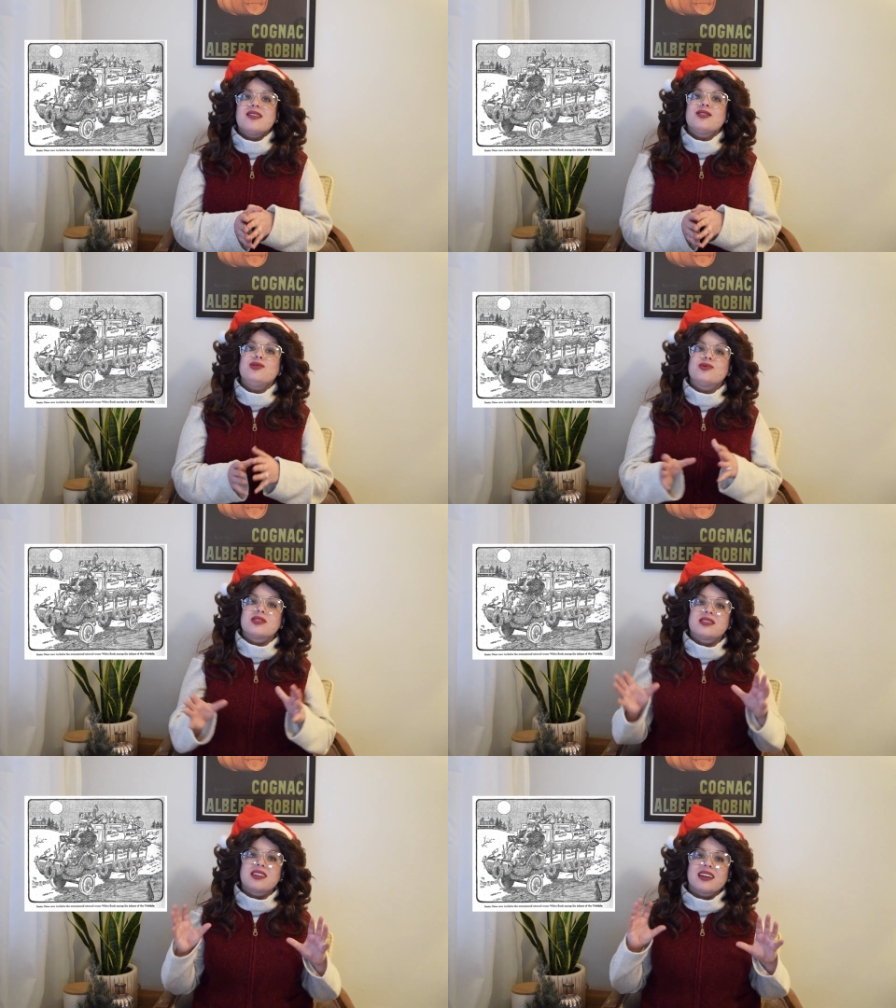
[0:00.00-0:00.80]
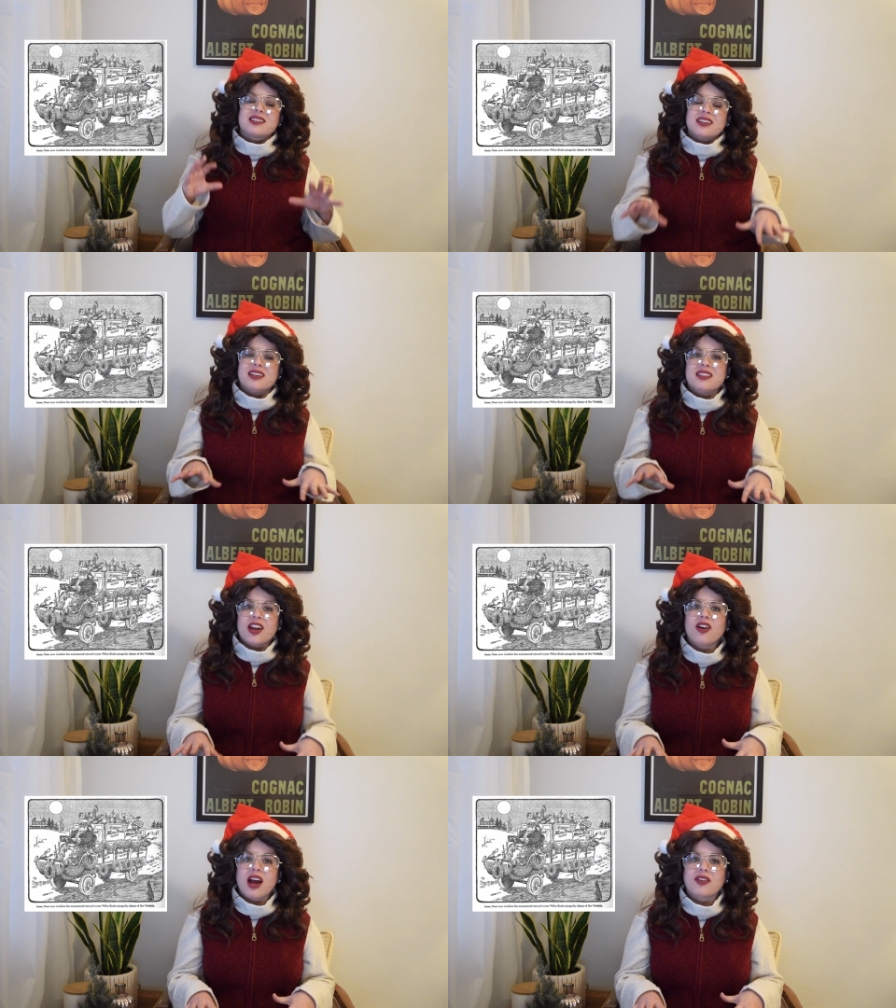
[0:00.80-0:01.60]
uses Santa in
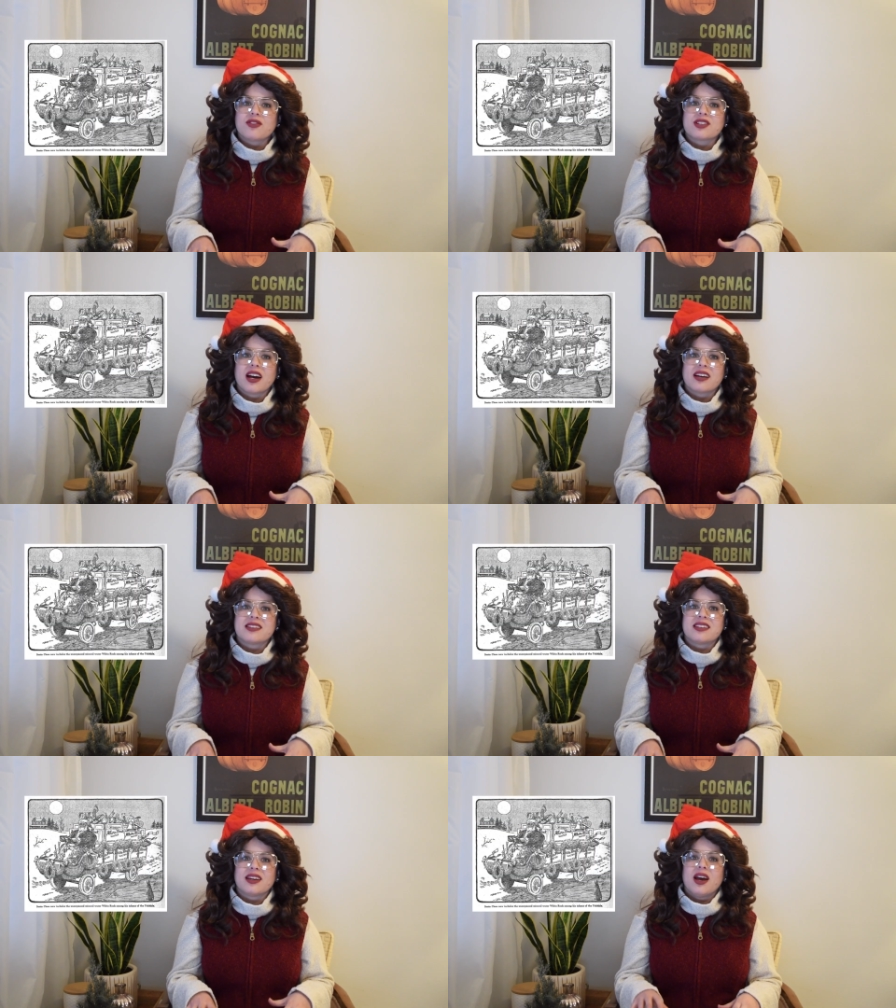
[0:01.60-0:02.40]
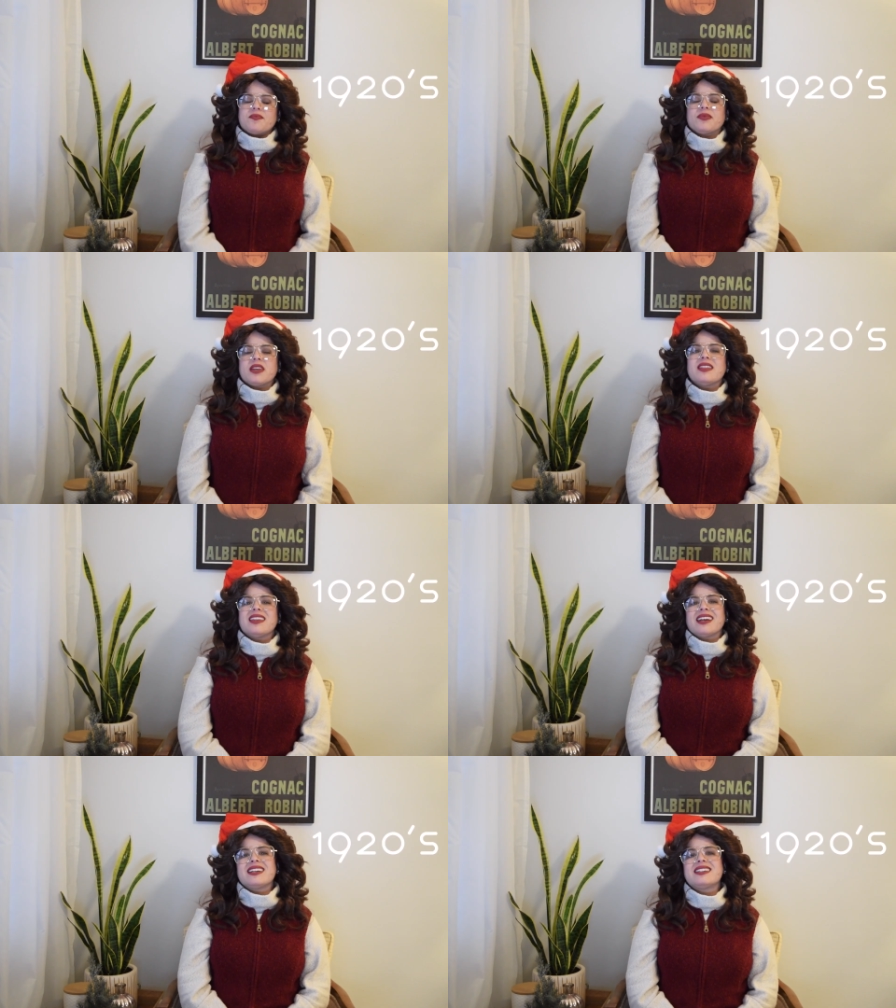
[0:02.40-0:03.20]
their advertising in the
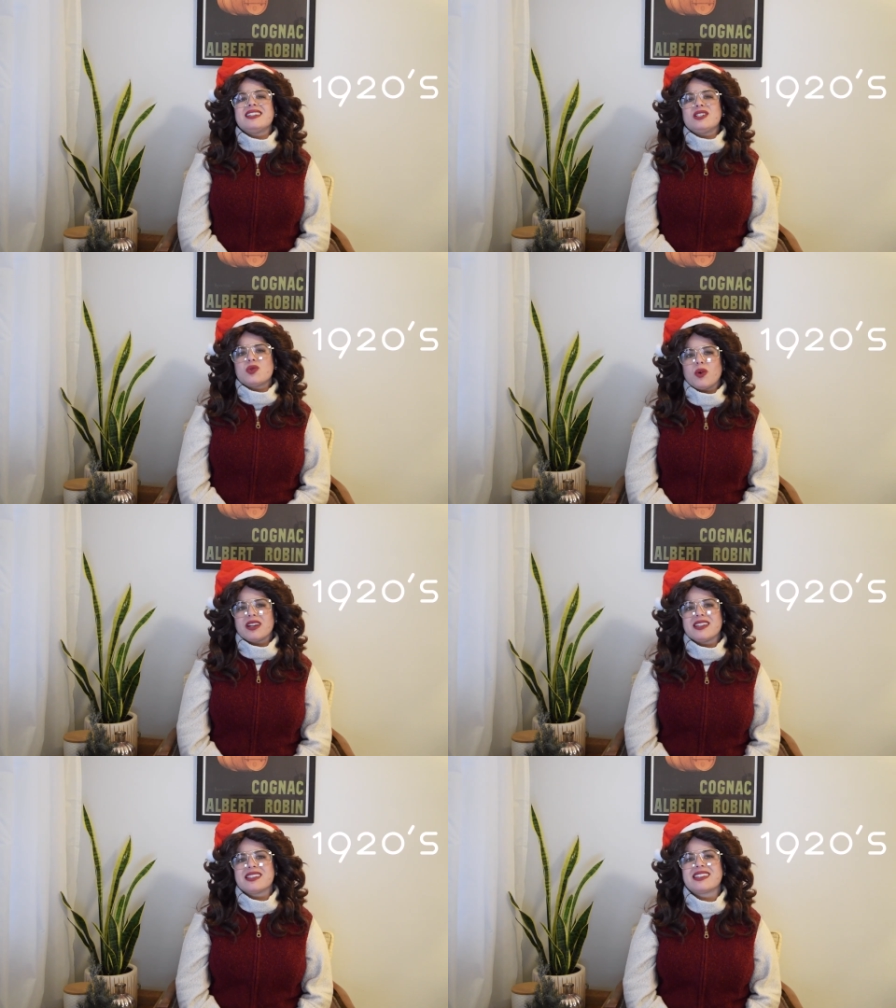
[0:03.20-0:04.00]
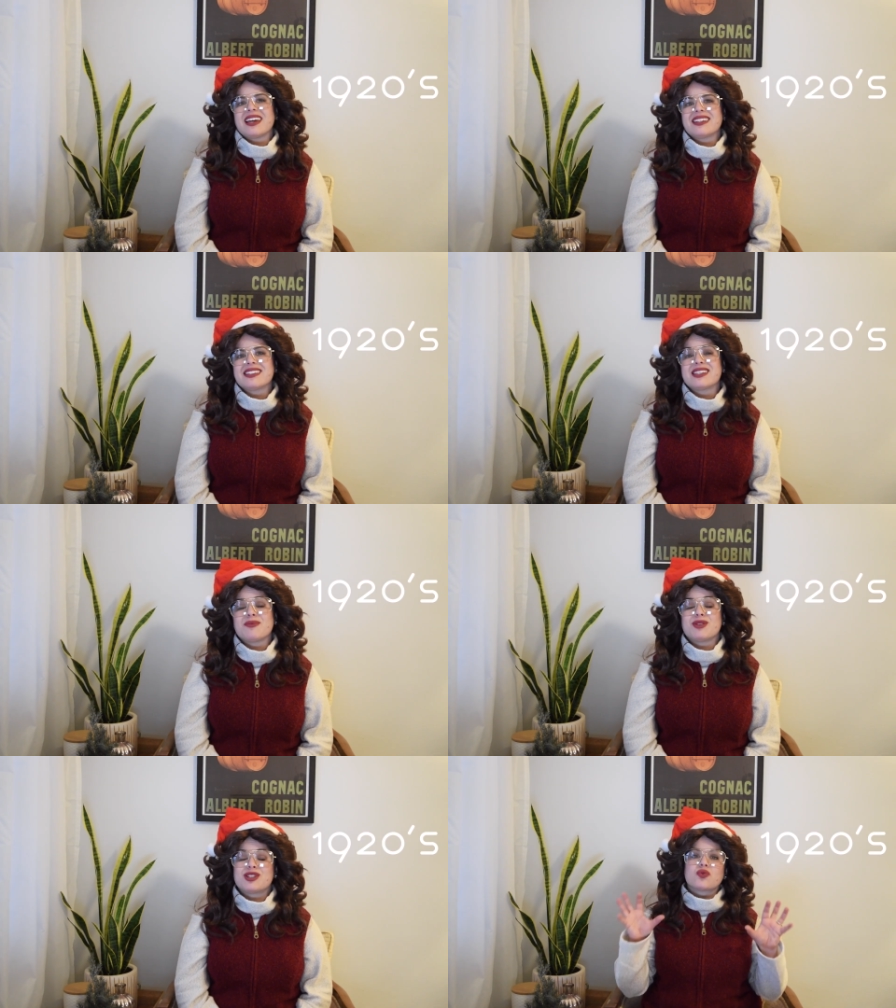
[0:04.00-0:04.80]
1920s, Santa's
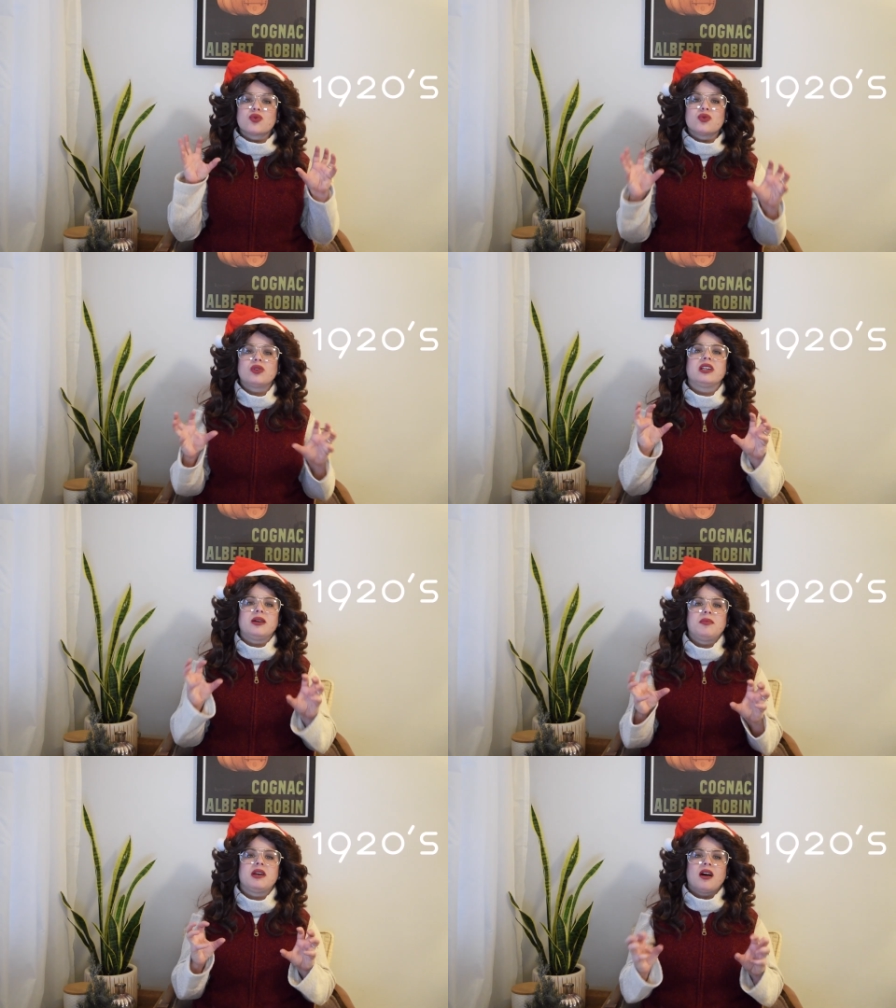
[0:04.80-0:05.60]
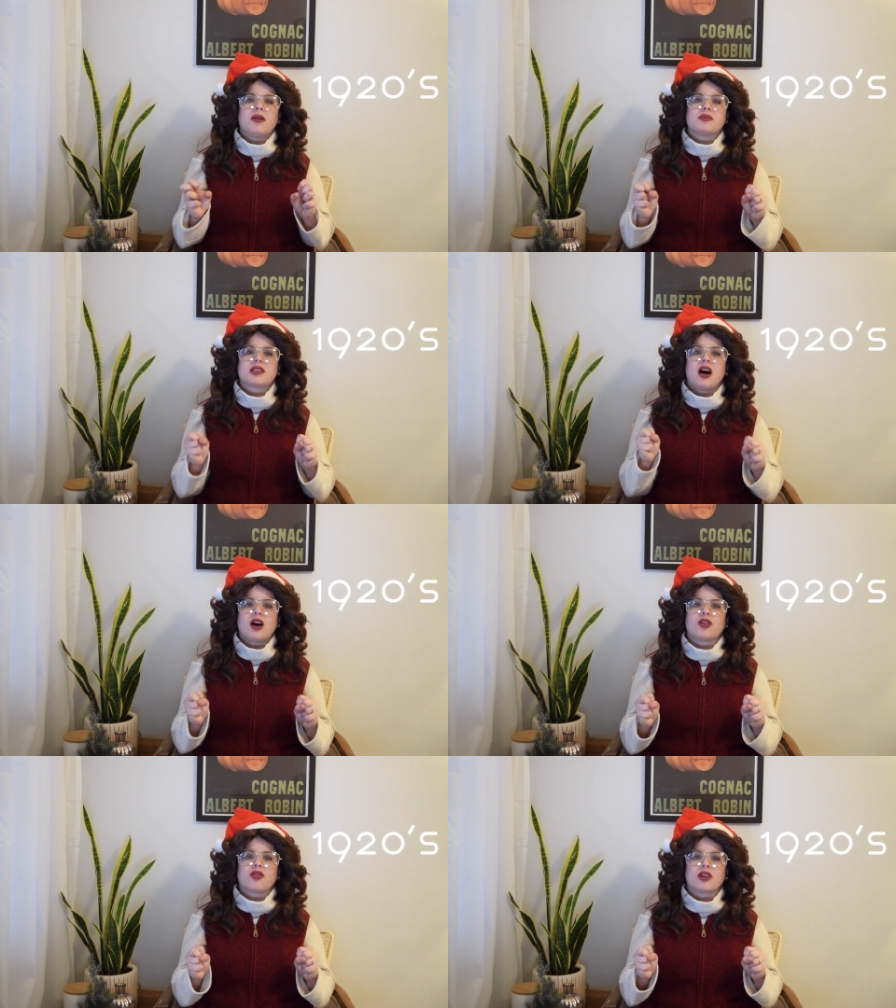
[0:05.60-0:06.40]
image truly becomes
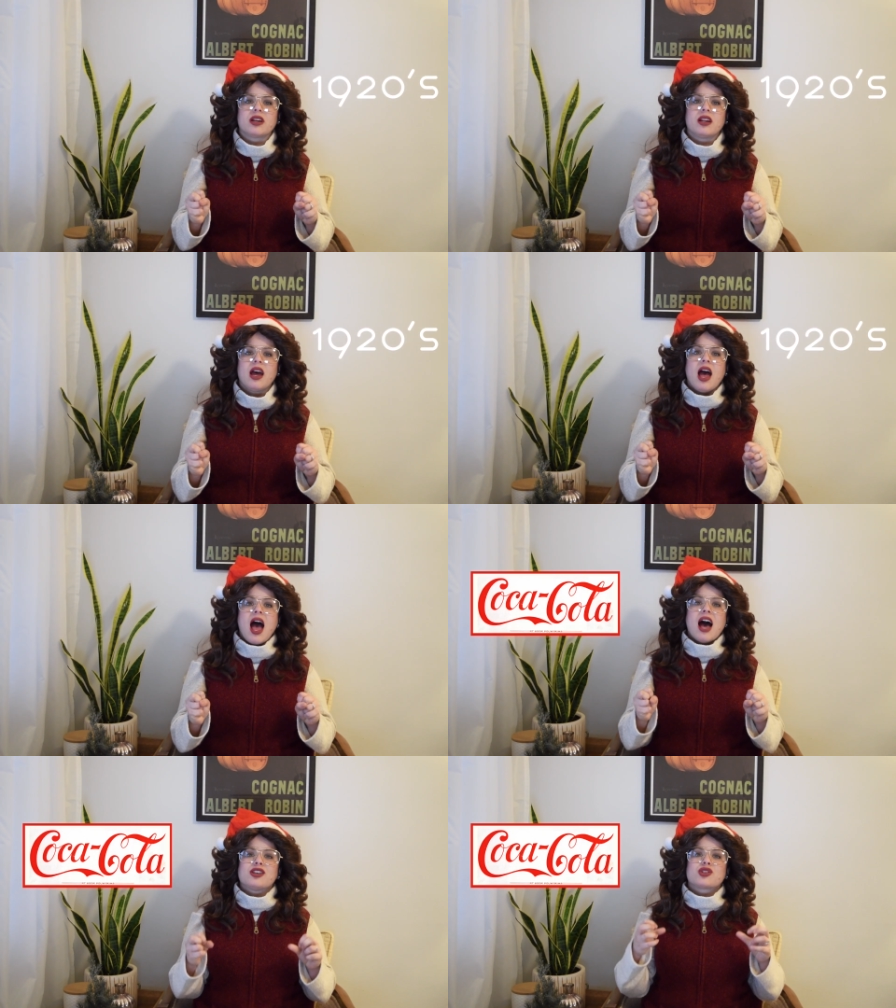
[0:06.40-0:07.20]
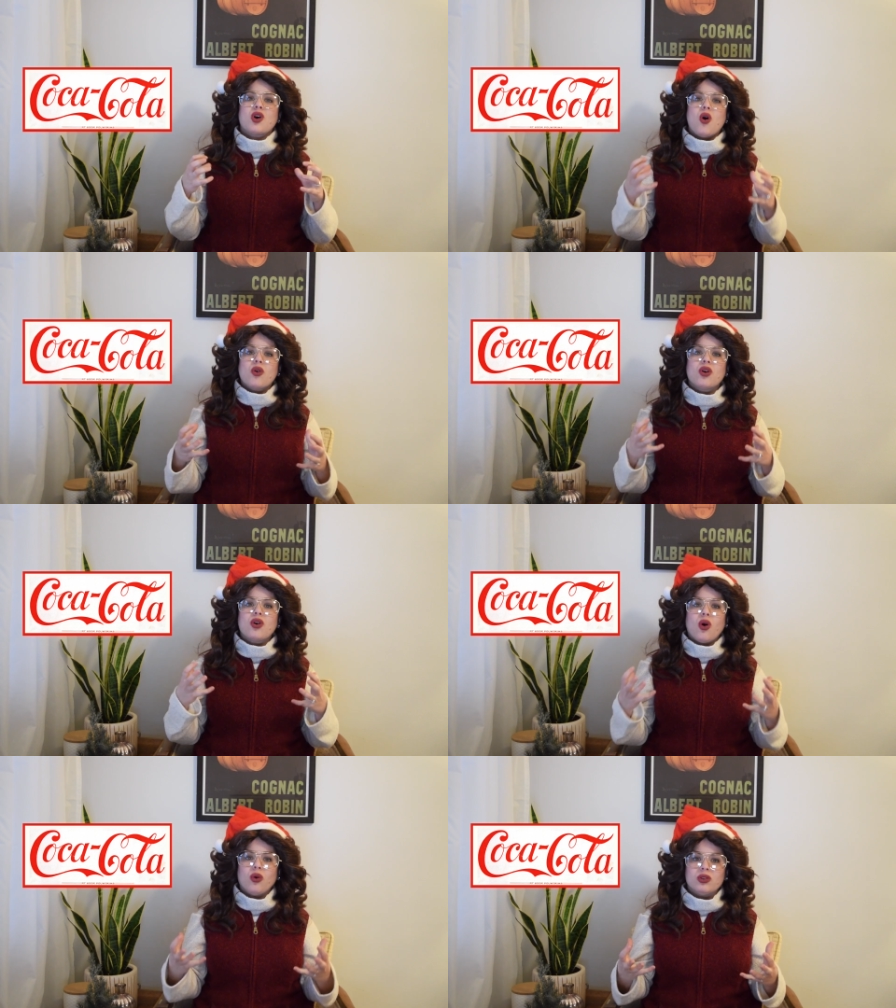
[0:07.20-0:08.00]
concrete as
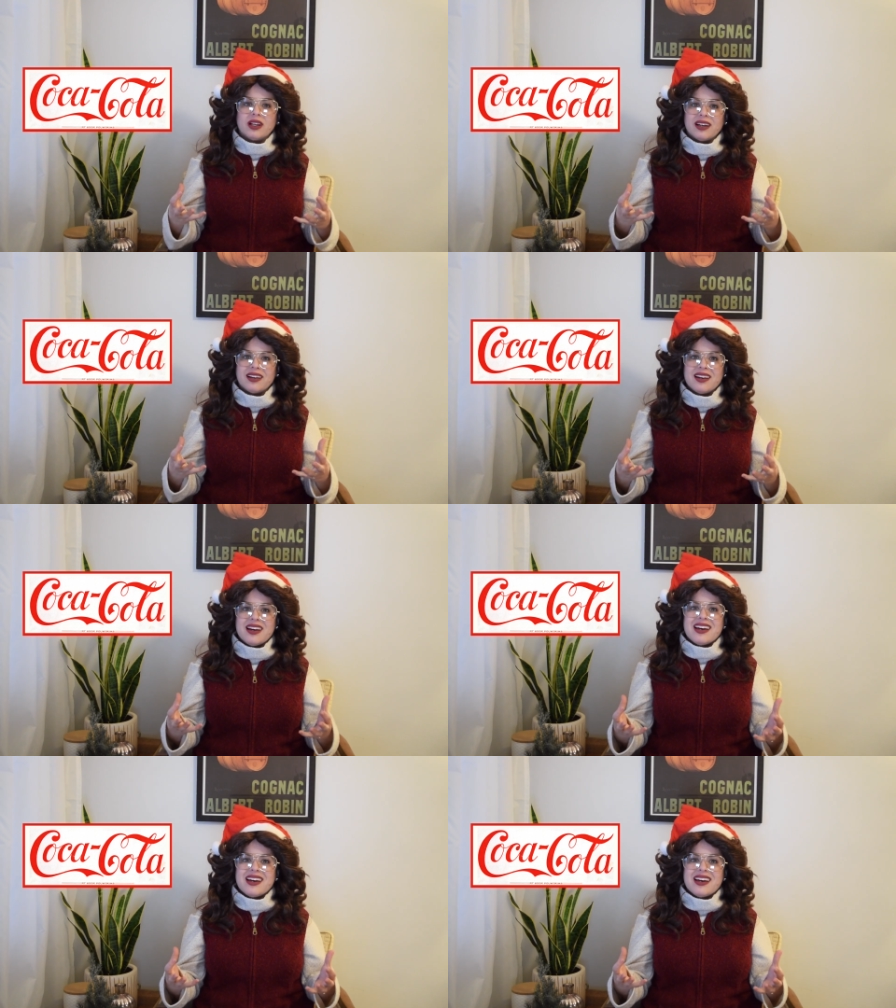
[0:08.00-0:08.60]
Coca-Cola